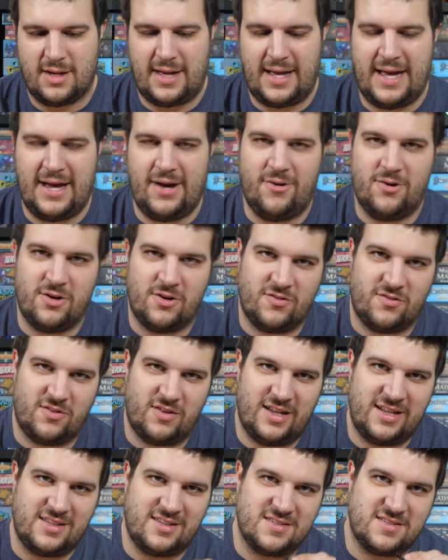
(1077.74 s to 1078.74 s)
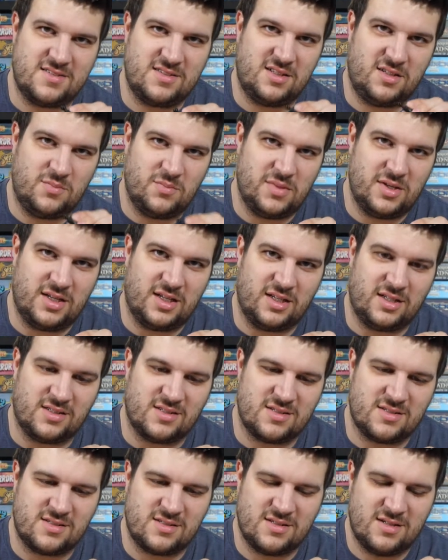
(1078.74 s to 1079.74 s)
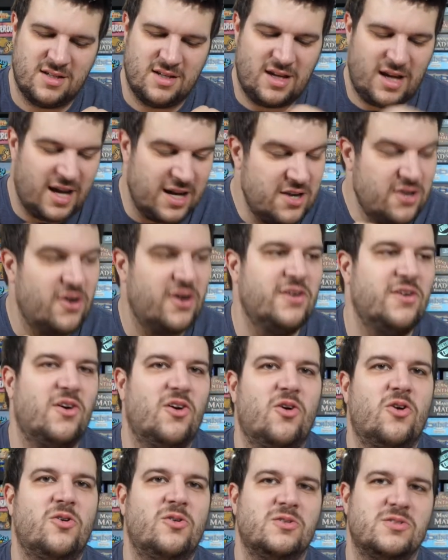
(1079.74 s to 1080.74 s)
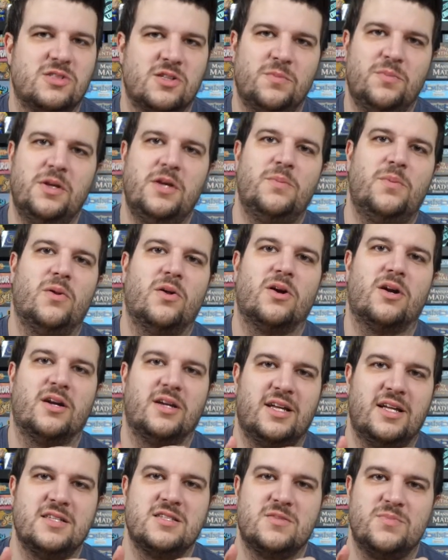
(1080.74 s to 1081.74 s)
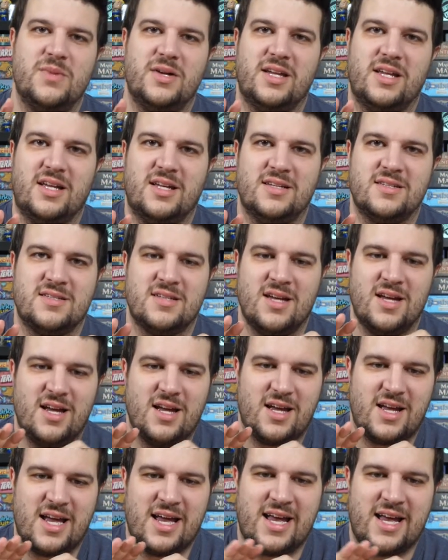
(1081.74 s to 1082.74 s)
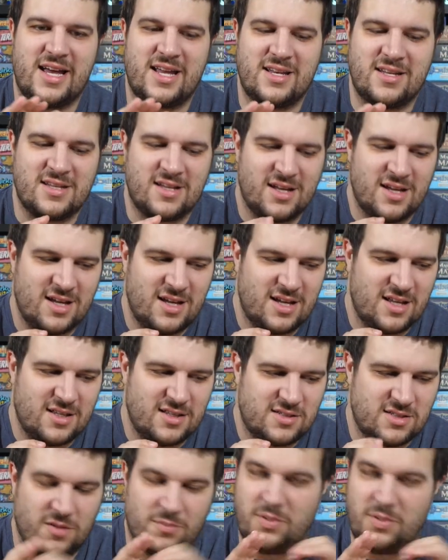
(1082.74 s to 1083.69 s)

I would have liked to see minis. I know some people are against minis, and some